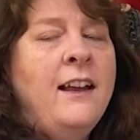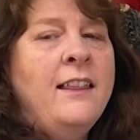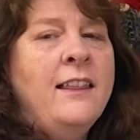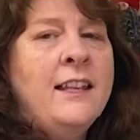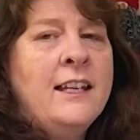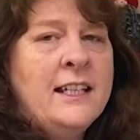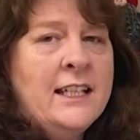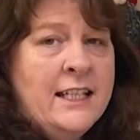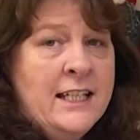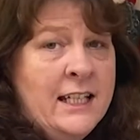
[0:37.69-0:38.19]

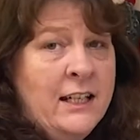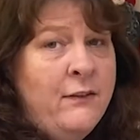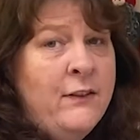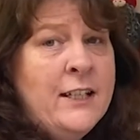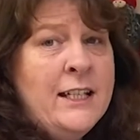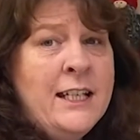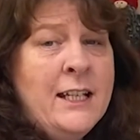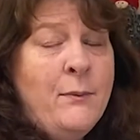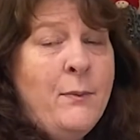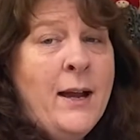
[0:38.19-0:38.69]
the
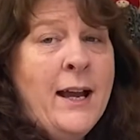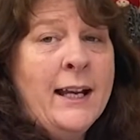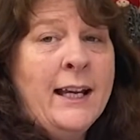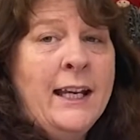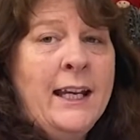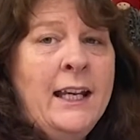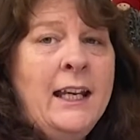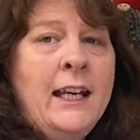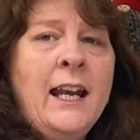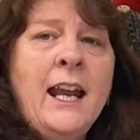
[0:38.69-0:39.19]
Nativity
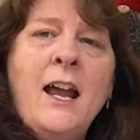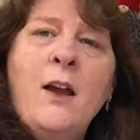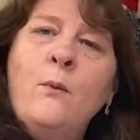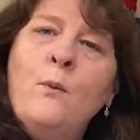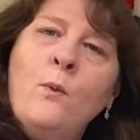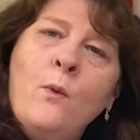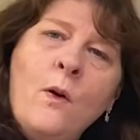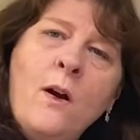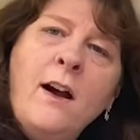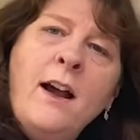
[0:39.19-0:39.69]
back in
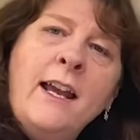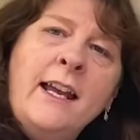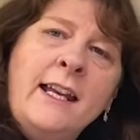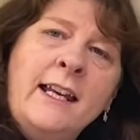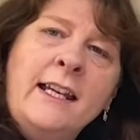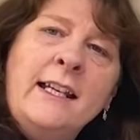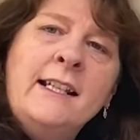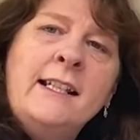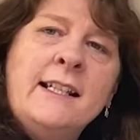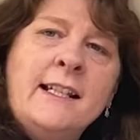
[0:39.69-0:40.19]
and why it
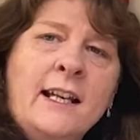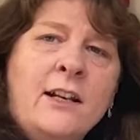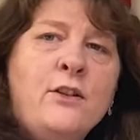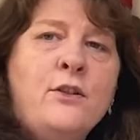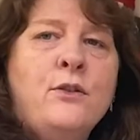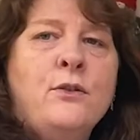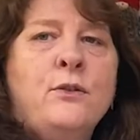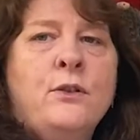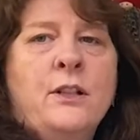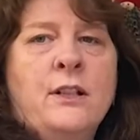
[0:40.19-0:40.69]
is
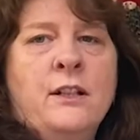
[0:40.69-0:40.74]
central to